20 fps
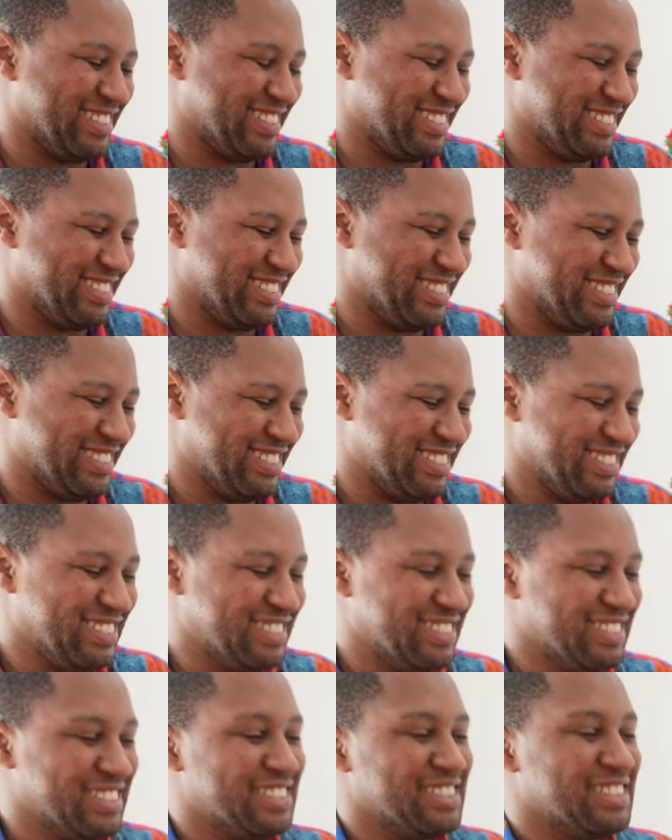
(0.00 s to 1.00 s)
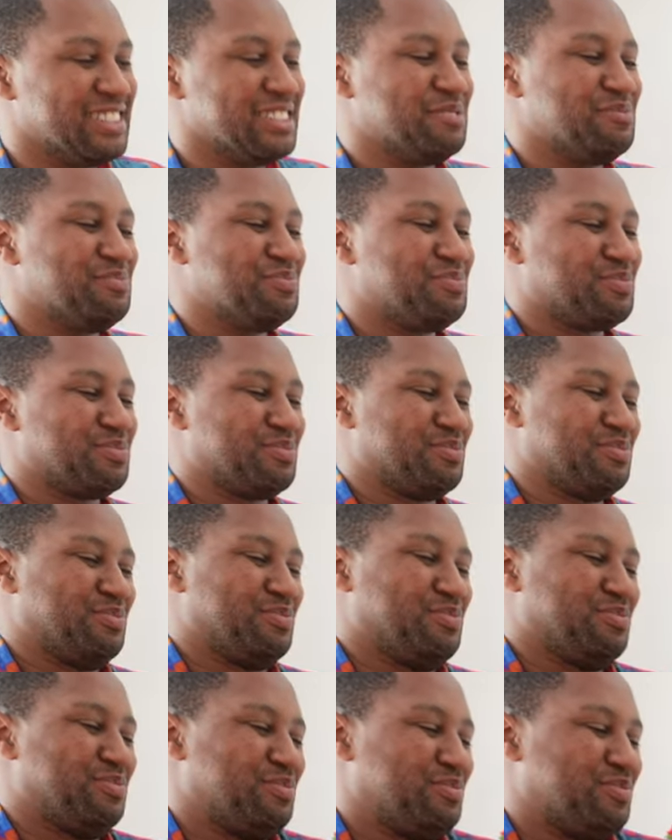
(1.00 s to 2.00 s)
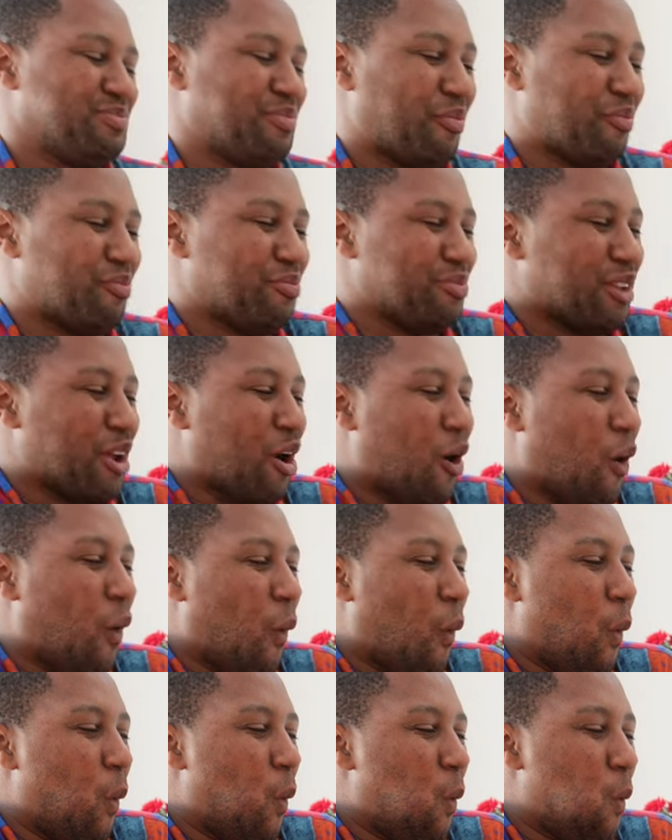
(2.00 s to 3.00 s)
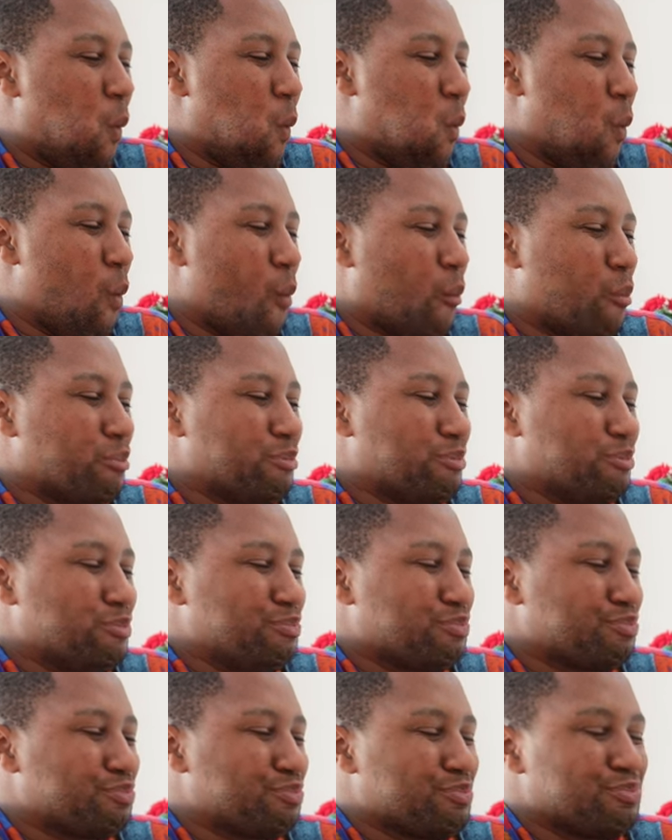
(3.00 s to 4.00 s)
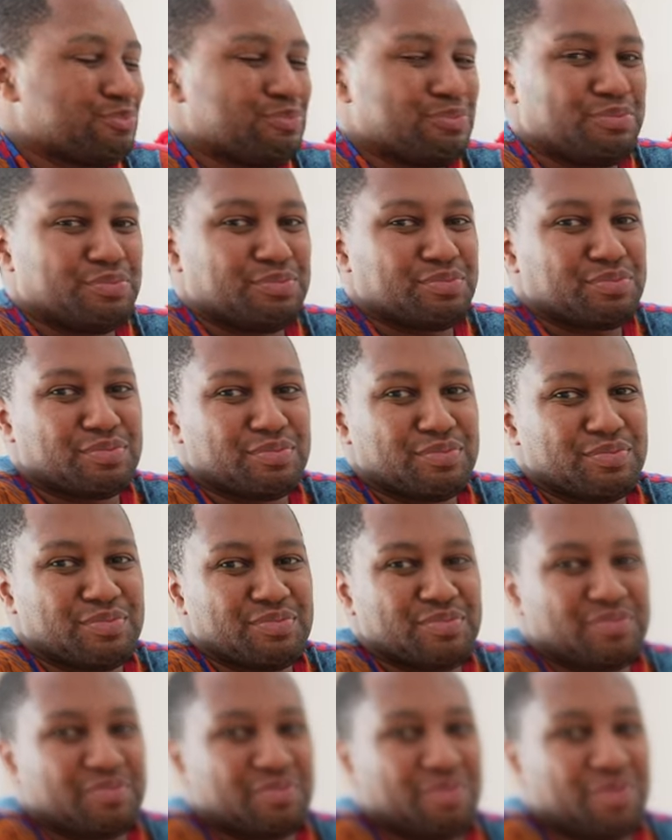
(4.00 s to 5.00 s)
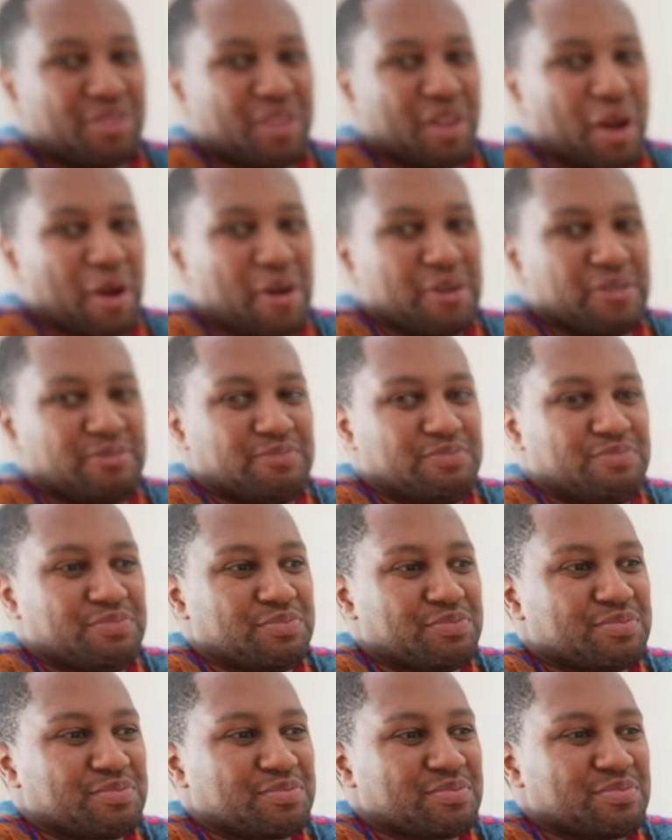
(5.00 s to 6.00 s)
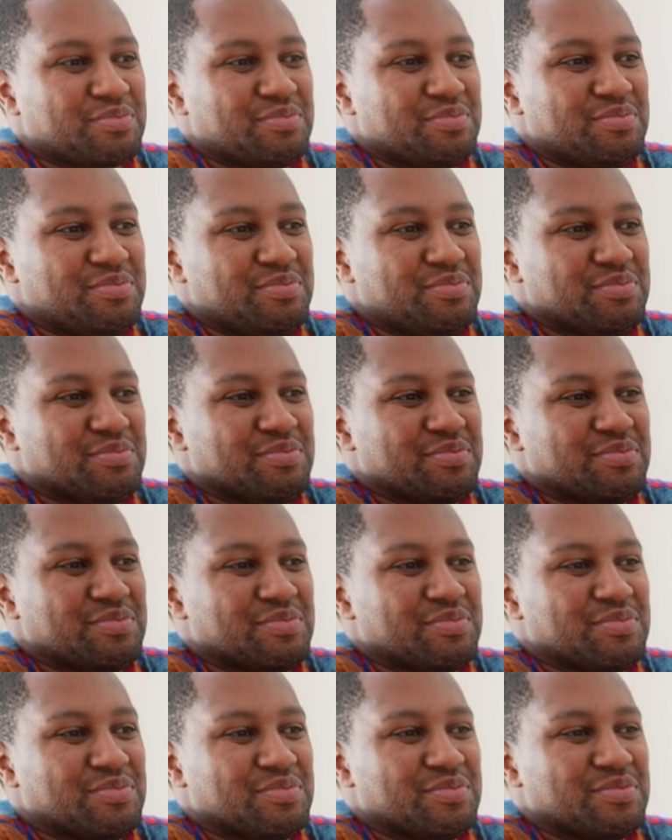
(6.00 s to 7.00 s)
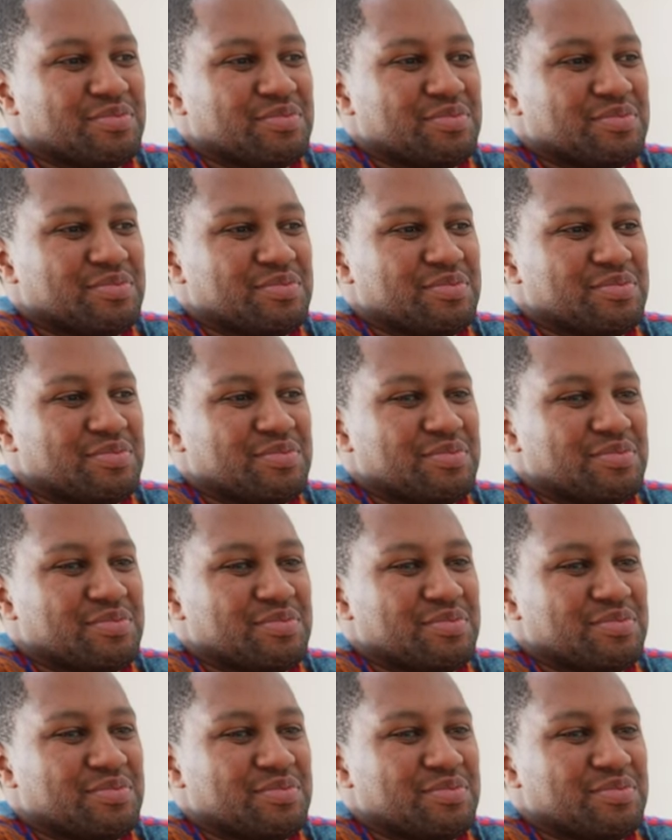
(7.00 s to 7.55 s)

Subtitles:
No words are spoken by the person on screen.